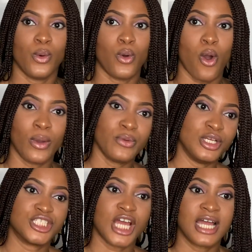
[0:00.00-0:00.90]
or when we
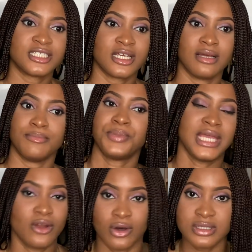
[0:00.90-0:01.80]
charge
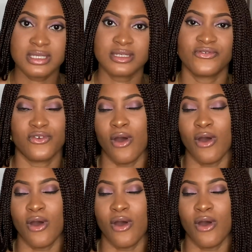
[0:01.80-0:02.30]
peanuts for